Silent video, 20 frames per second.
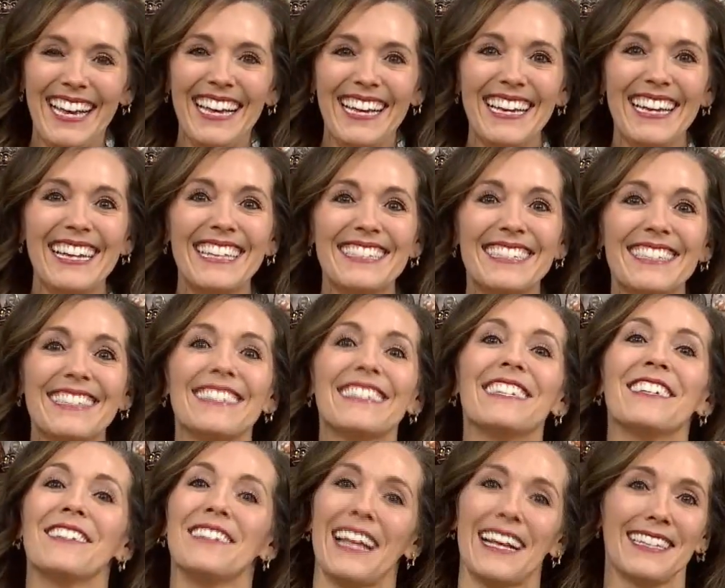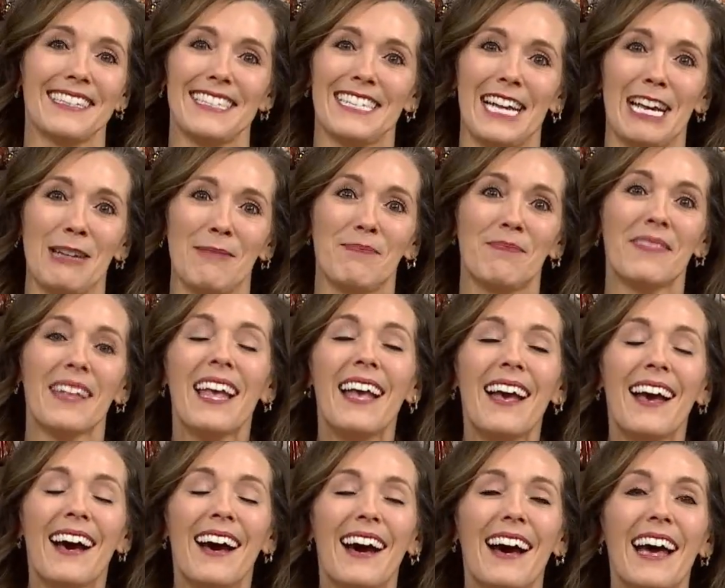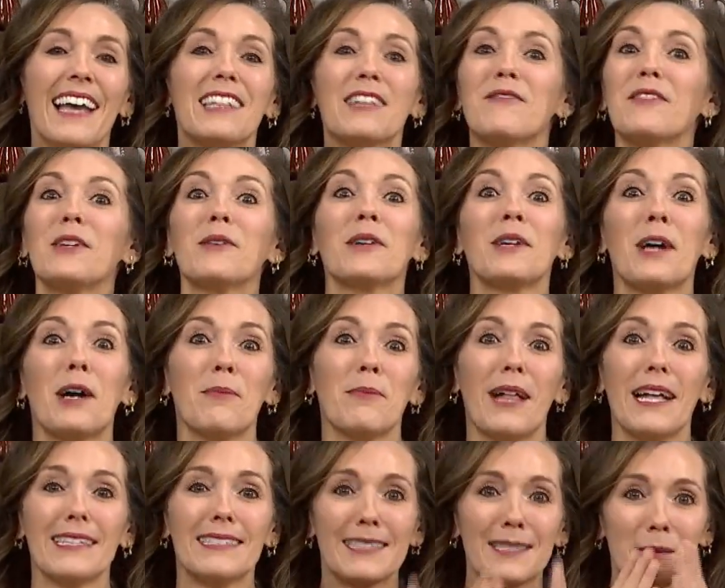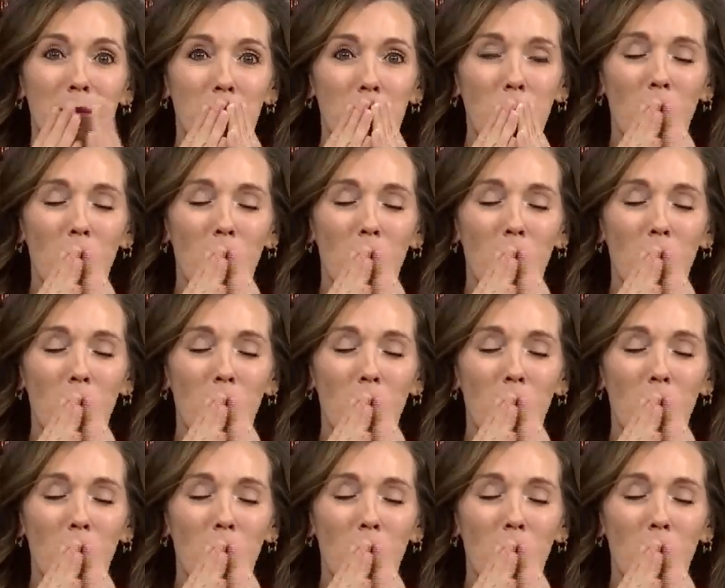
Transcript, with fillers: it's until next time. I love you and God bless.